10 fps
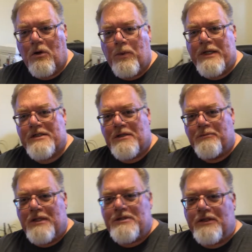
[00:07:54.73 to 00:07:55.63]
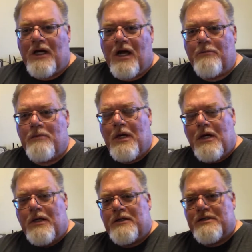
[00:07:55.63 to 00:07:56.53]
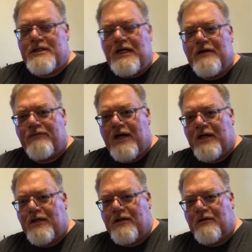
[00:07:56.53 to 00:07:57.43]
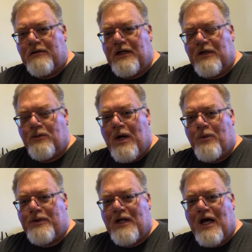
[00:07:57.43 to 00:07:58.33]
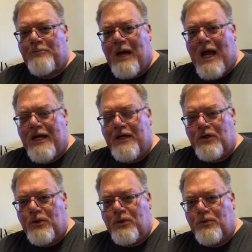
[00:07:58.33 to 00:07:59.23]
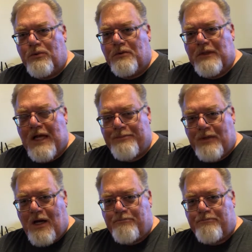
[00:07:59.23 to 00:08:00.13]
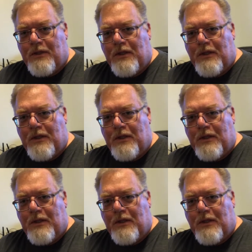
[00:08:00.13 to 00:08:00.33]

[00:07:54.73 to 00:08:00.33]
weeks and months to come to see if I can get away with not buying a new laptop